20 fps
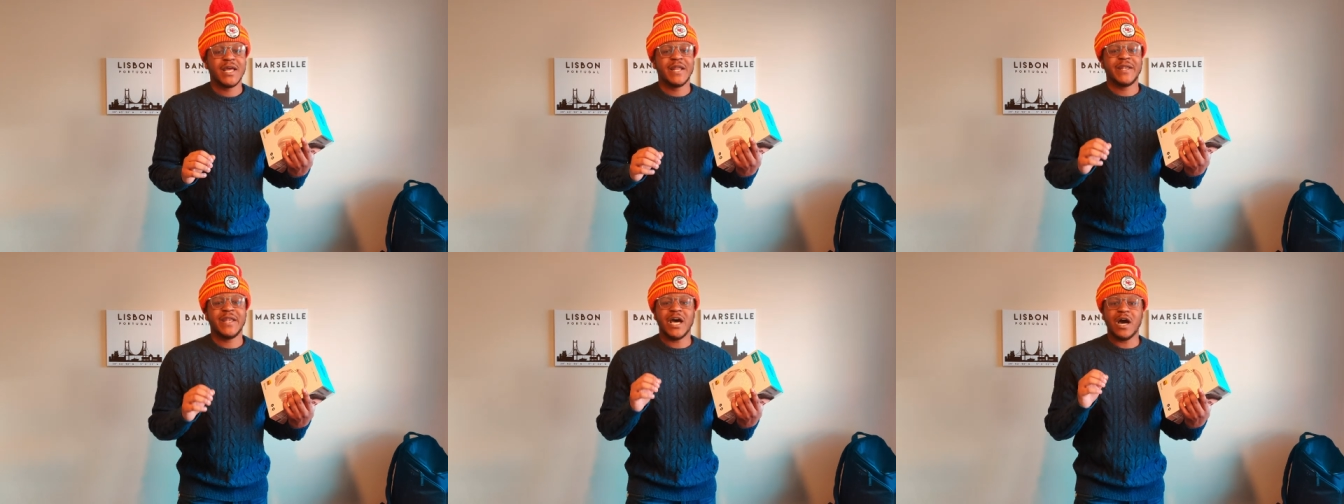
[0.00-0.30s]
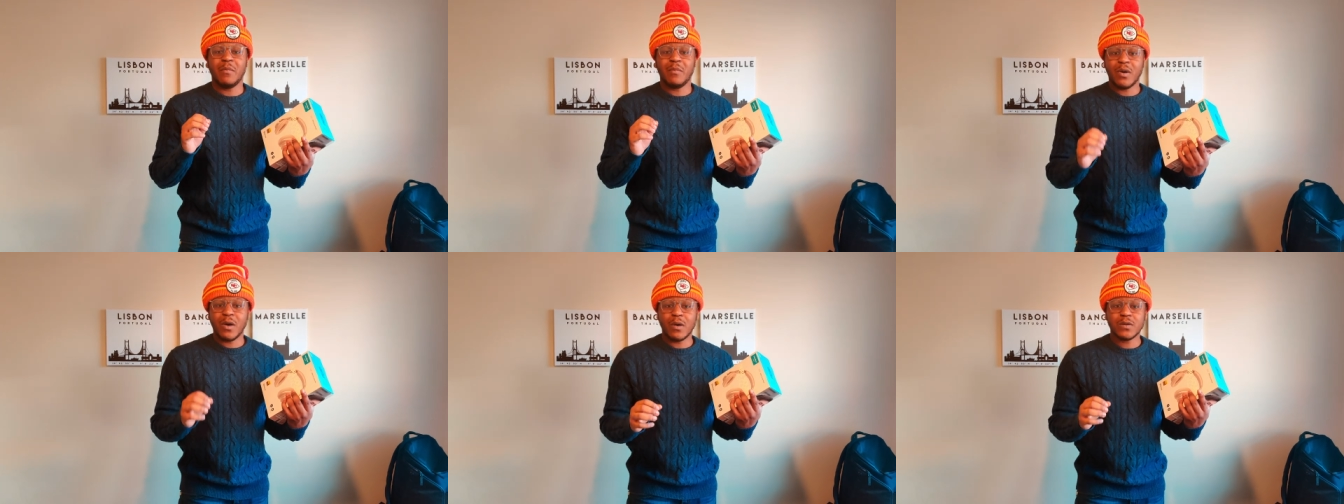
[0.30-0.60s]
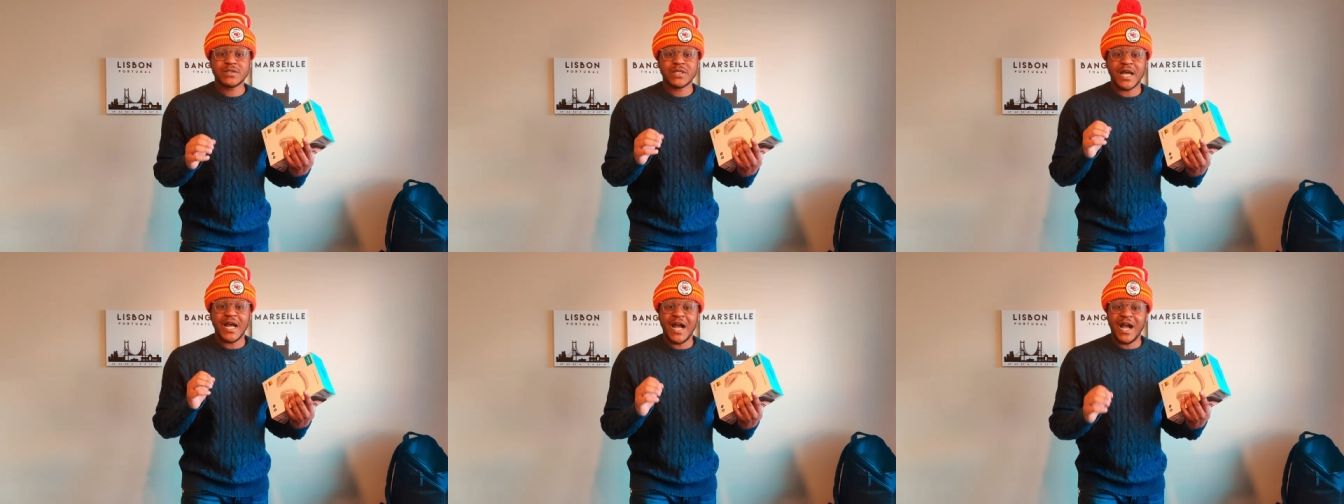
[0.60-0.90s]
Now
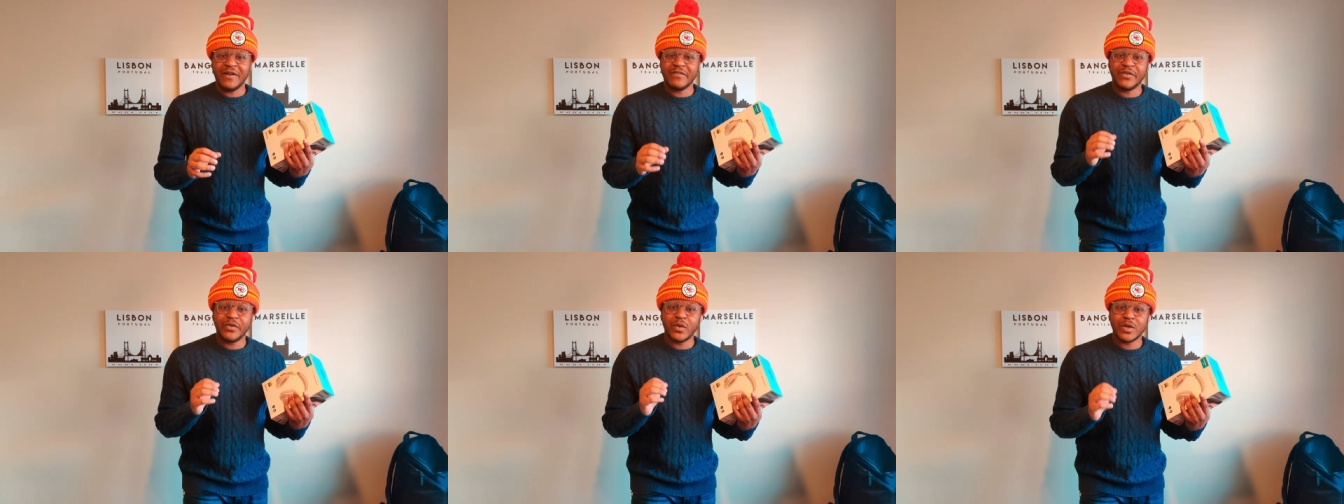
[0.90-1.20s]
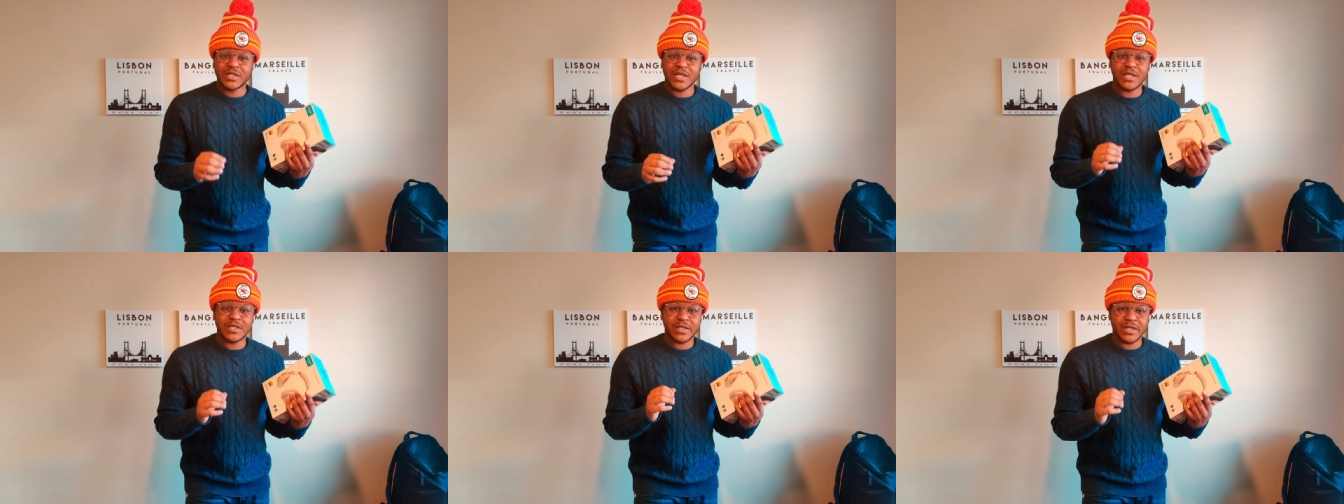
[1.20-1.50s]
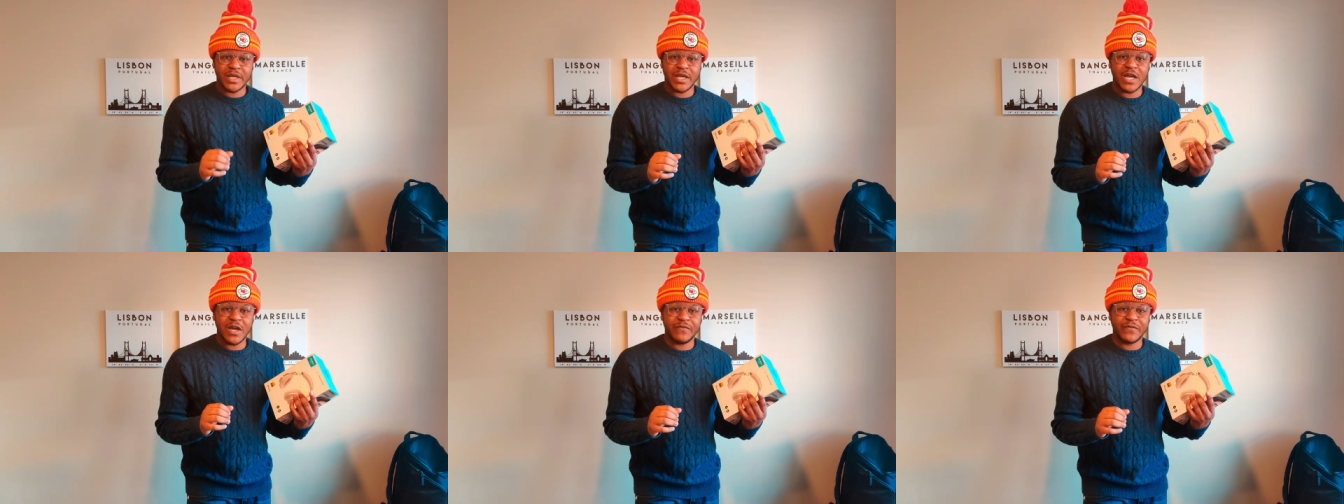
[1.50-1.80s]
most active noise
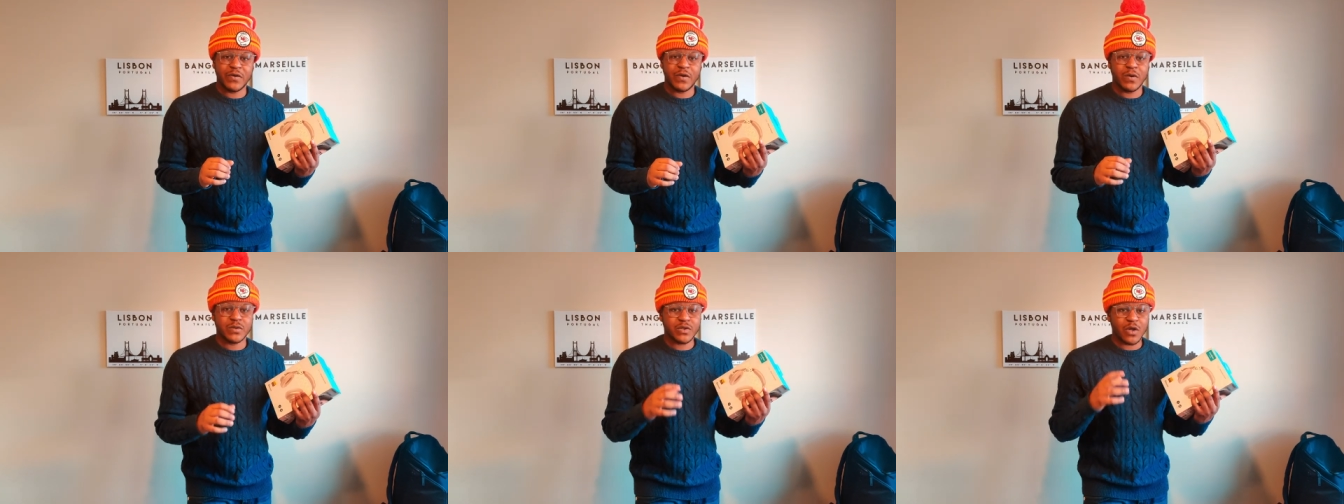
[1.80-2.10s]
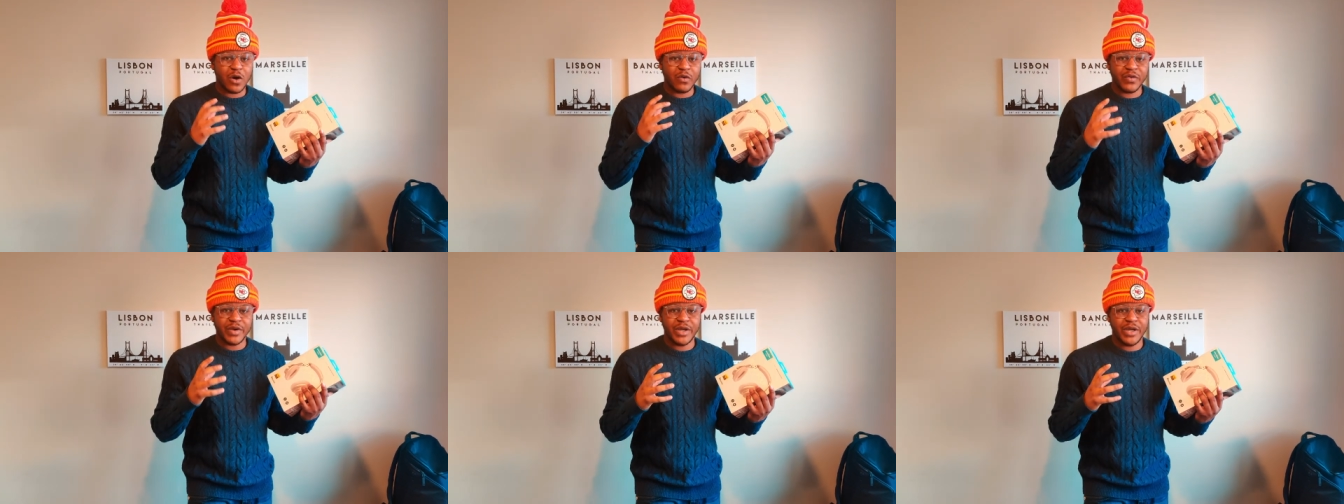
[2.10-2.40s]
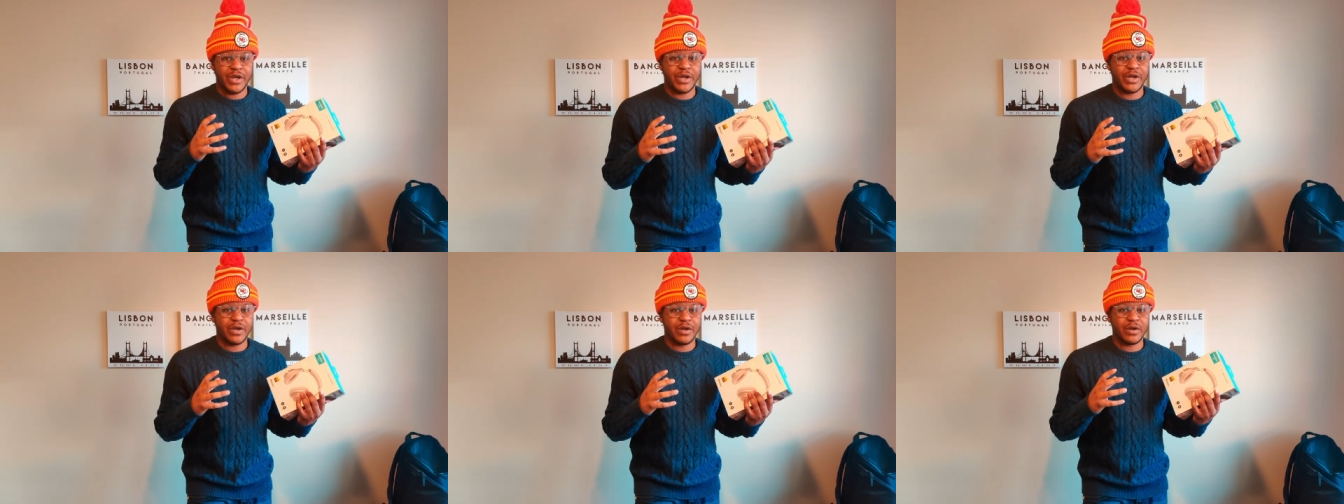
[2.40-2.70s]
canceling headphones over
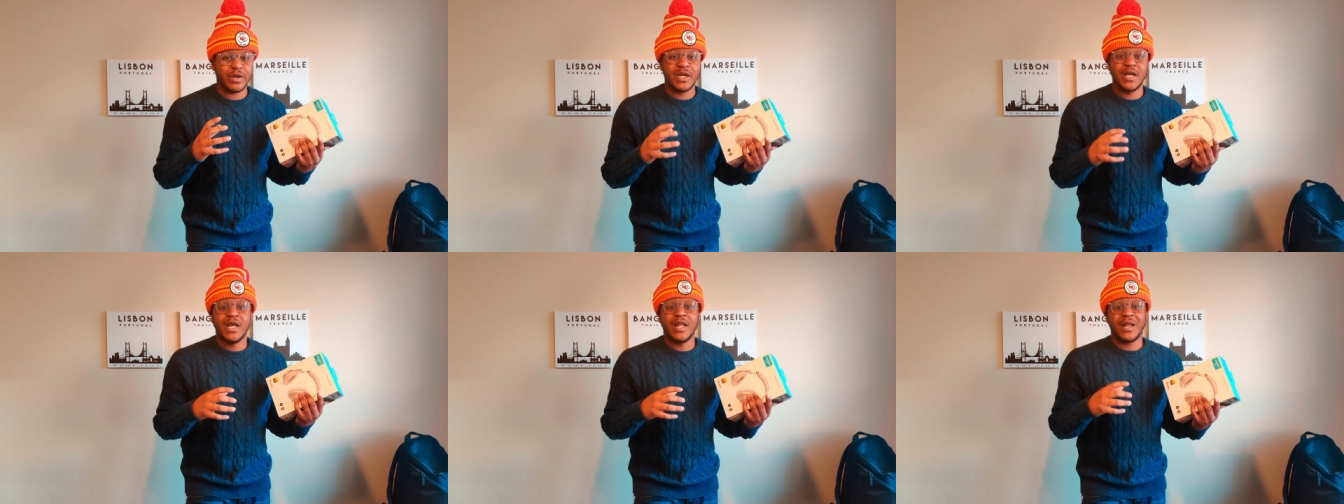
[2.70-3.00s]
ear,